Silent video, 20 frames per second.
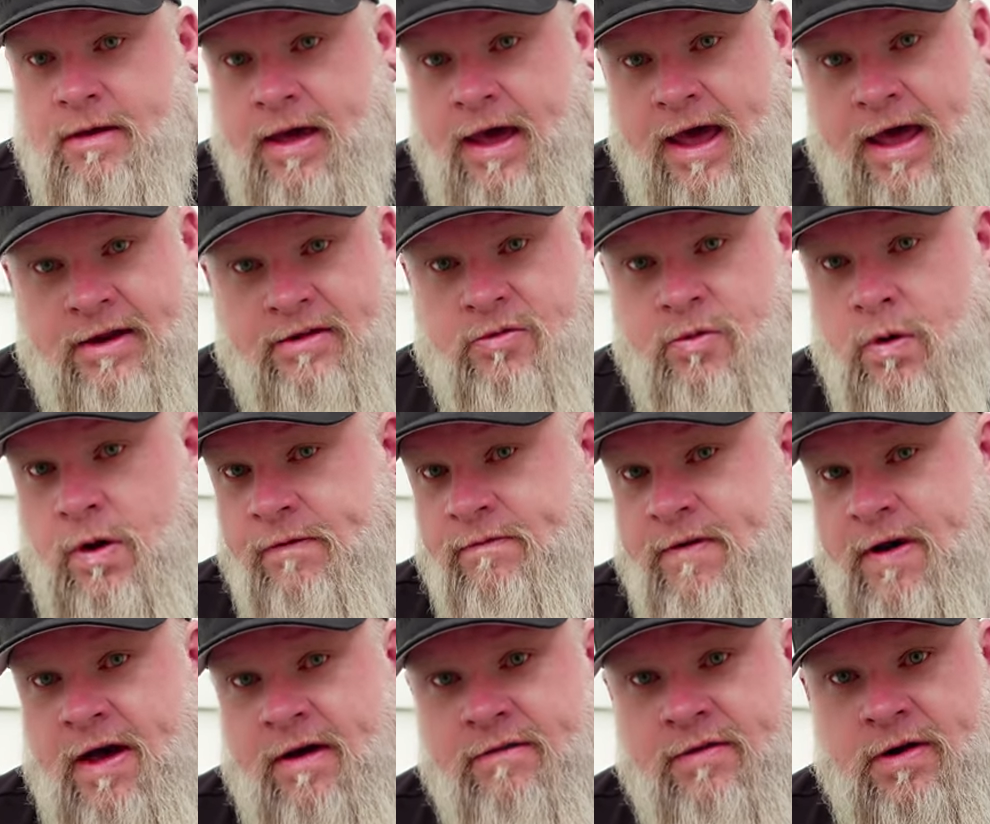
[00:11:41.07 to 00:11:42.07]
at
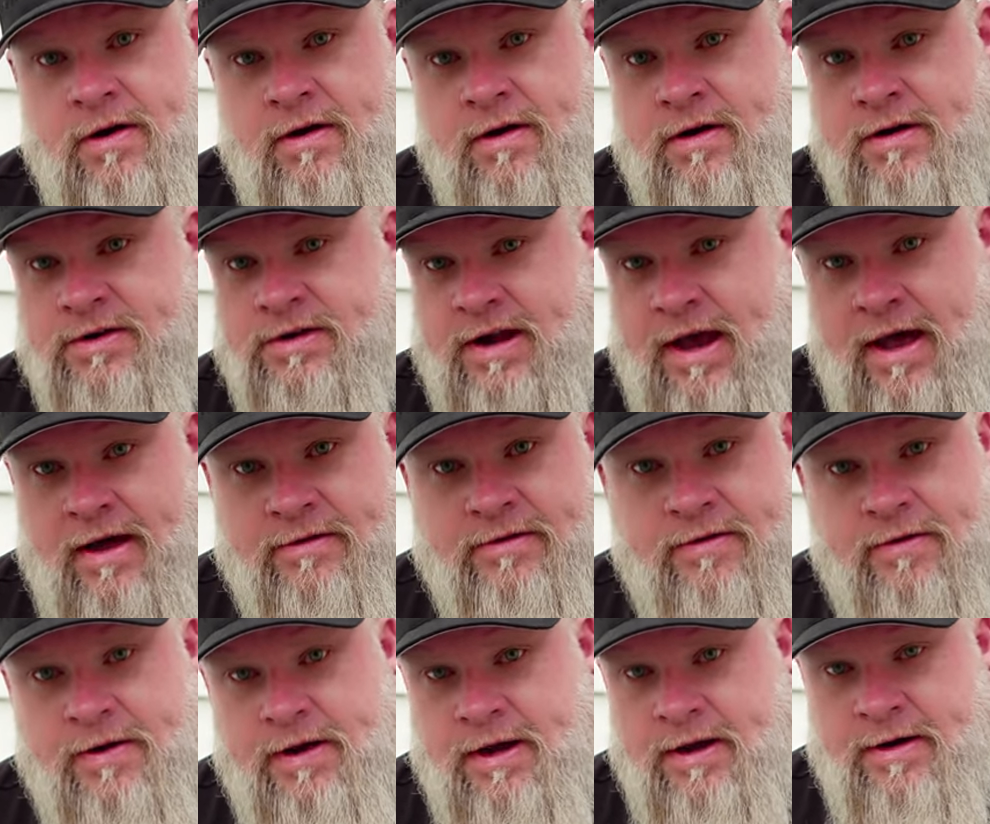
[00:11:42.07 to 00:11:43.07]
25 yards out
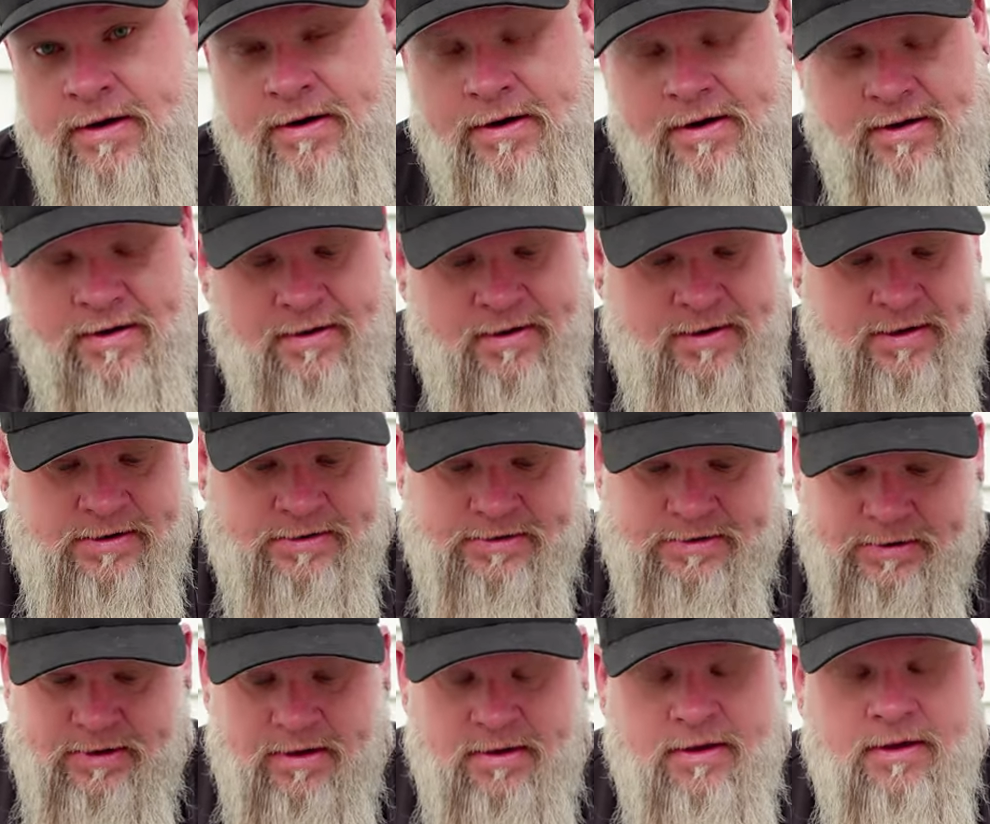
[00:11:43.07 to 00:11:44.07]
to 100 yards.